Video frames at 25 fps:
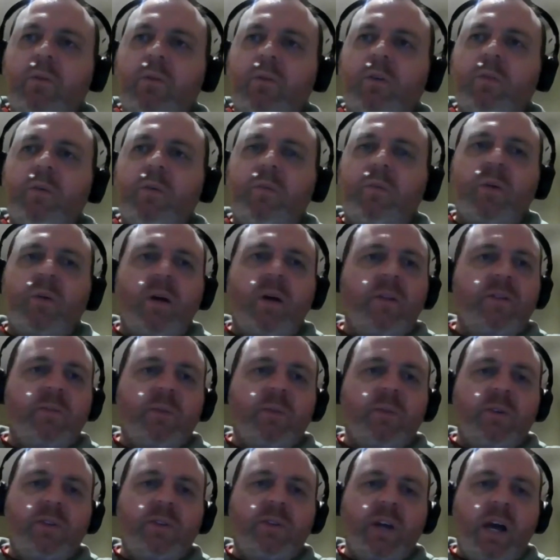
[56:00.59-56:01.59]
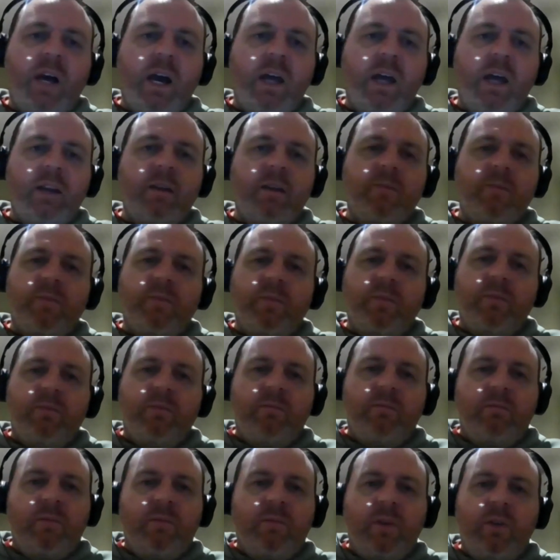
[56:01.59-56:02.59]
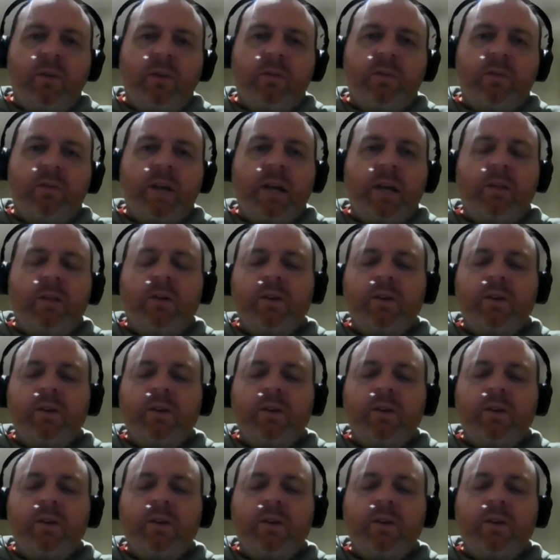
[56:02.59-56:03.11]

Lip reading: with my brothers and my dad, and look, they